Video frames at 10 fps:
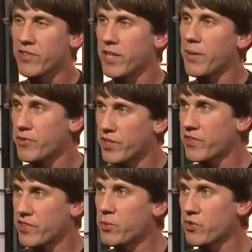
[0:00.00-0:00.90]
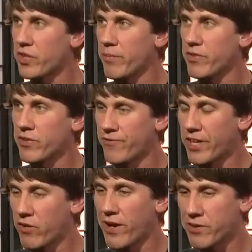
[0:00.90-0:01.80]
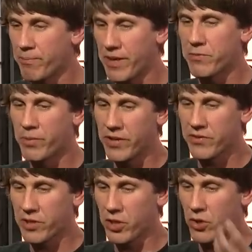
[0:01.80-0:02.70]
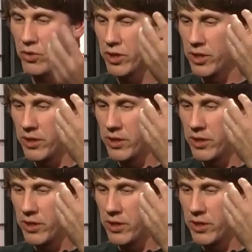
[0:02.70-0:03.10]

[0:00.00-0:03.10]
to type six SQL statements to figure out the best place to go